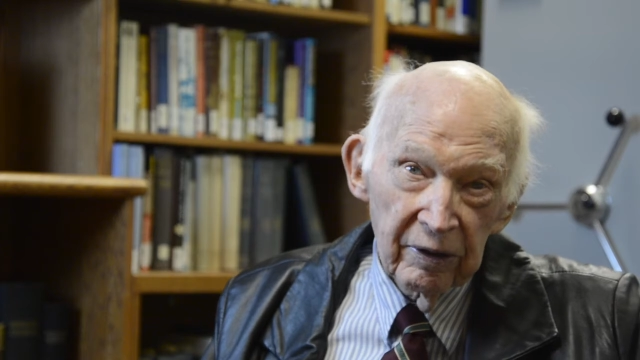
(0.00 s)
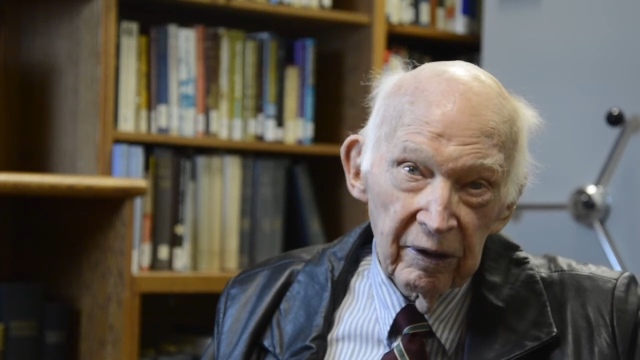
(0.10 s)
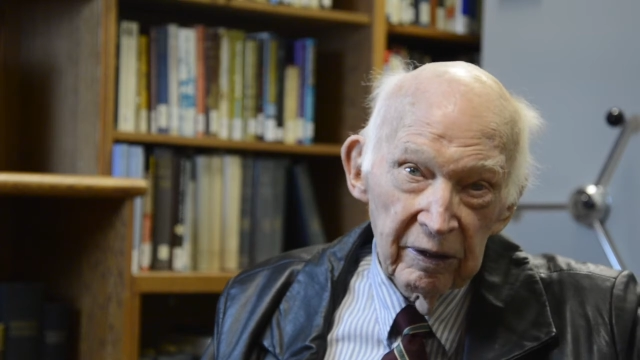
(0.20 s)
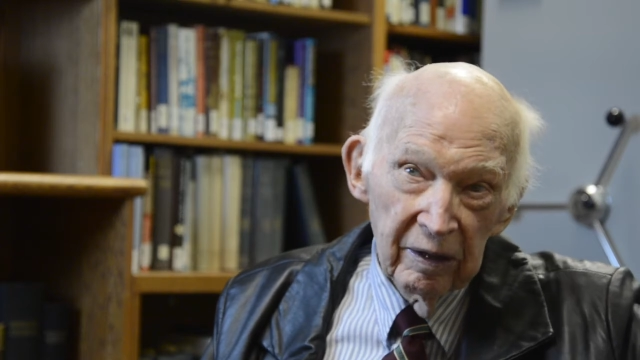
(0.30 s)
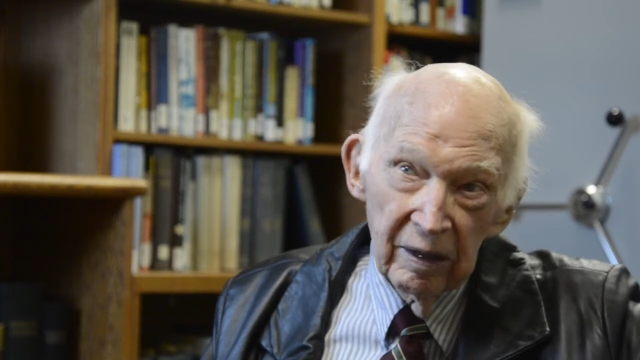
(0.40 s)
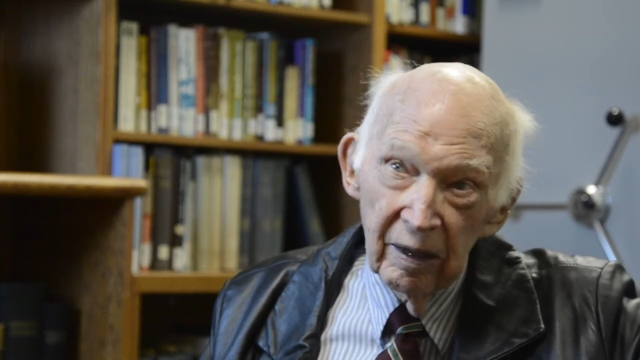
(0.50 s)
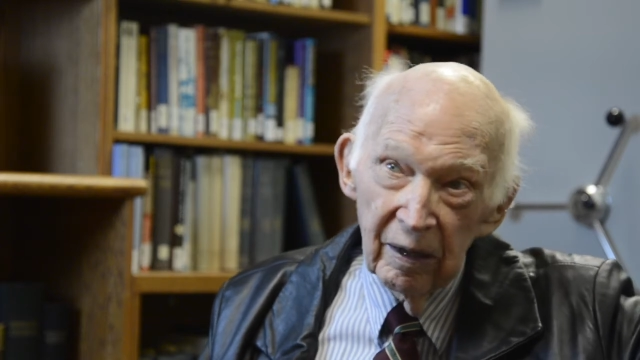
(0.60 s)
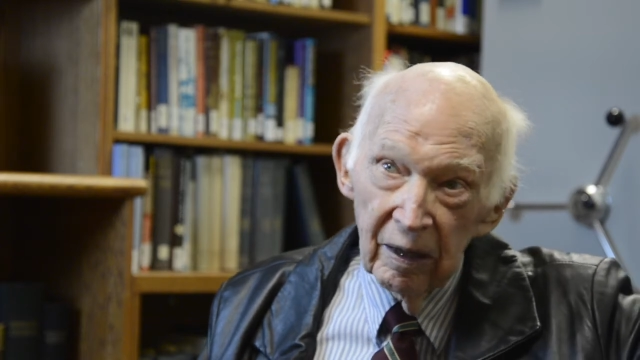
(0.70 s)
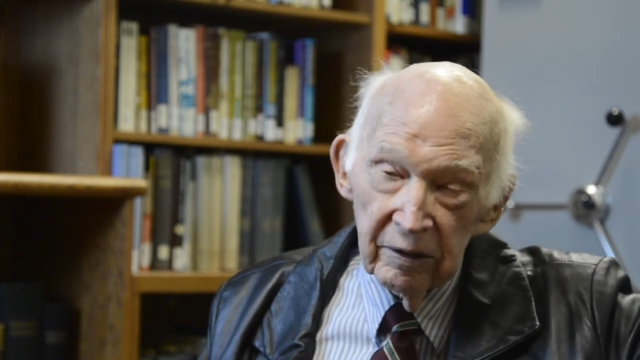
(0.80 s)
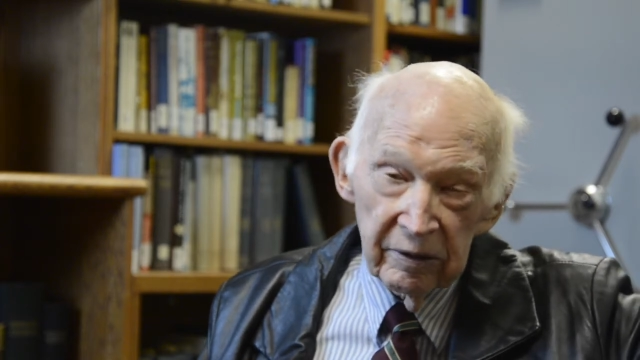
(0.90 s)
the
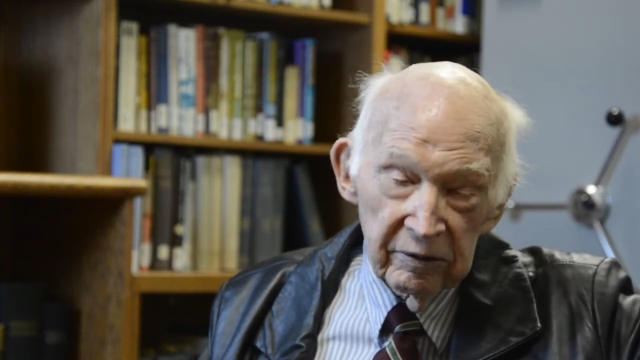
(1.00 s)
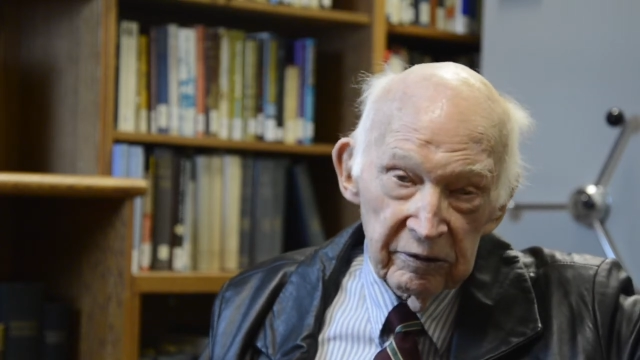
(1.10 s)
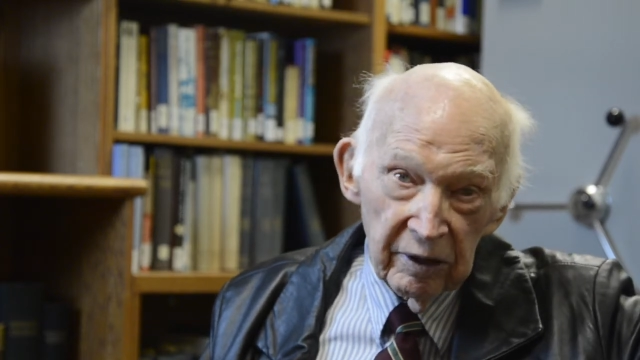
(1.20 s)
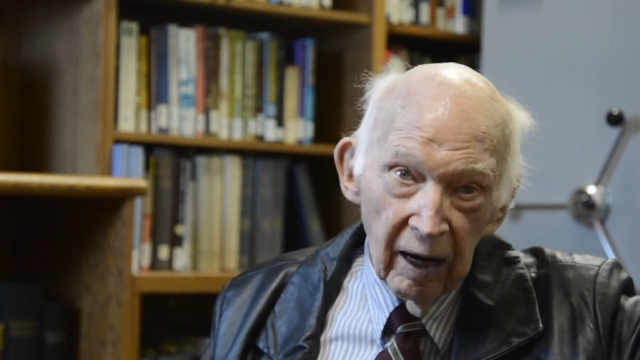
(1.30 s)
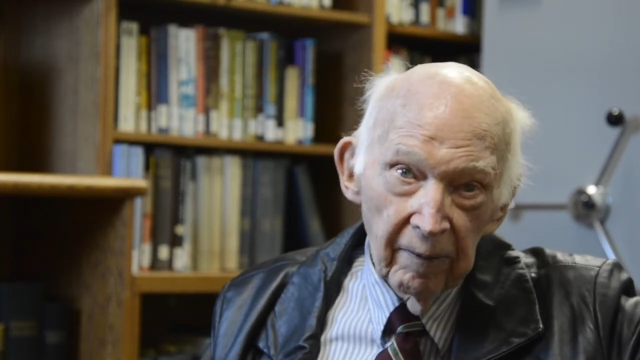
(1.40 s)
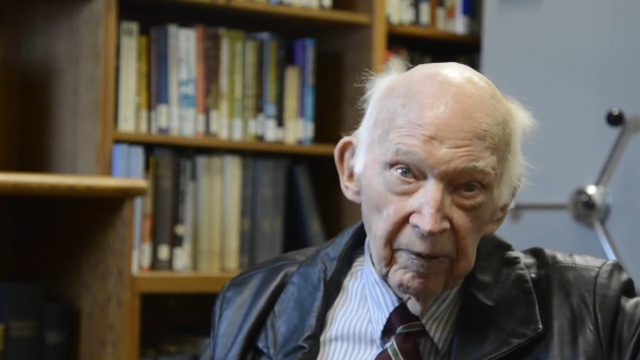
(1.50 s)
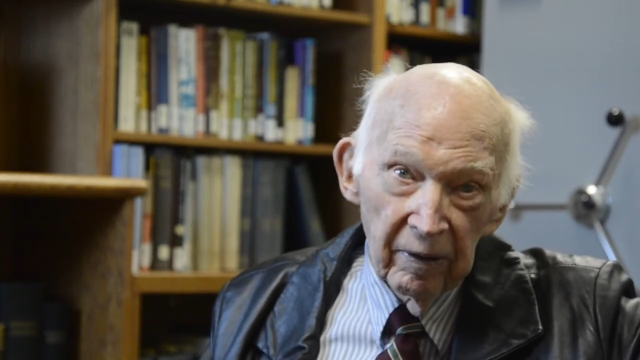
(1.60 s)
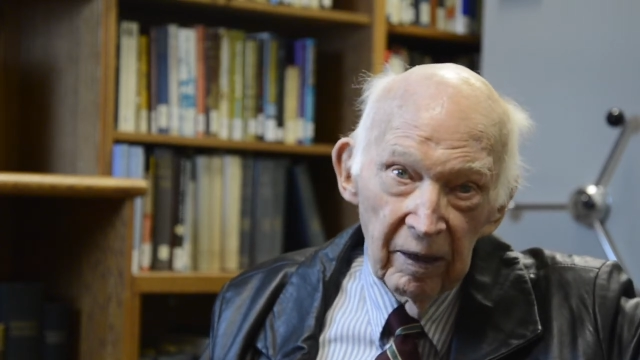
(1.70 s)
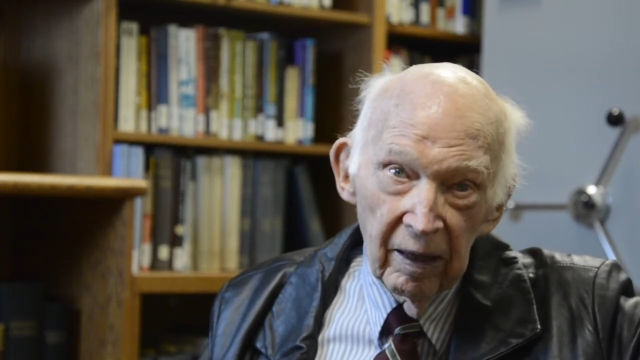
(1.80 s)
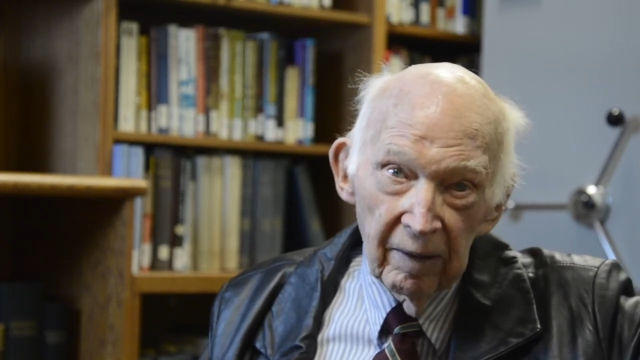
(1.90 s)
top
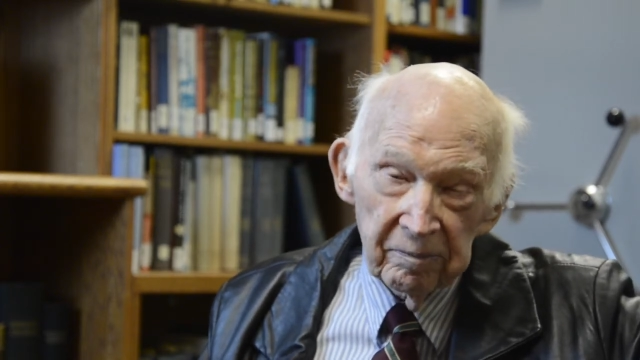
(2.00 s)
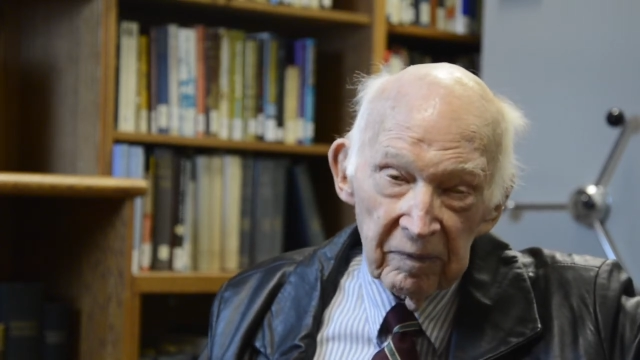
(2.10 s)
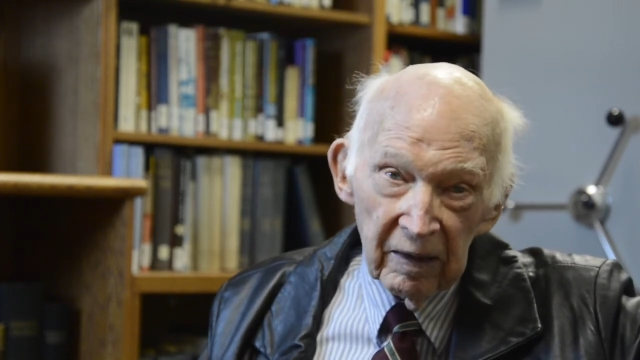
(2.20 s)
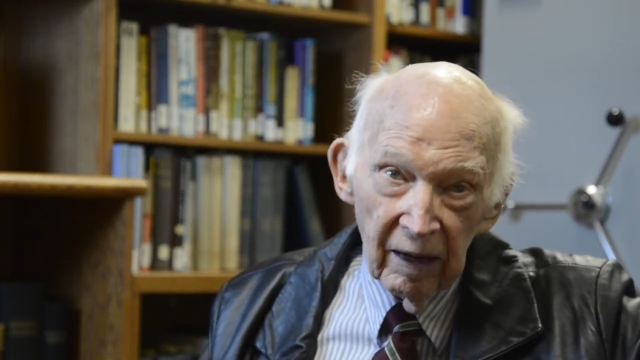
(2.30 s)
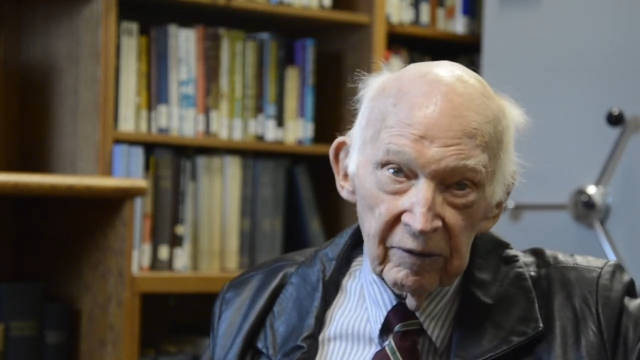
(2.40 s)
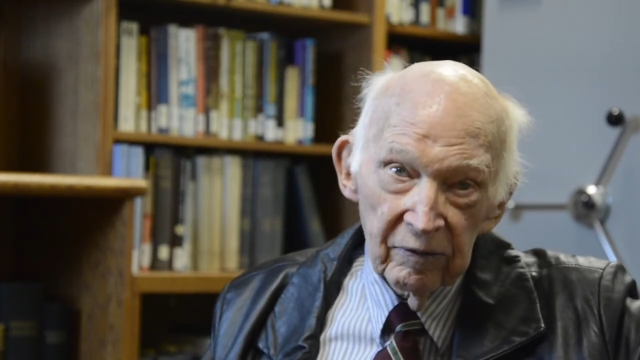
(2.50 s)
of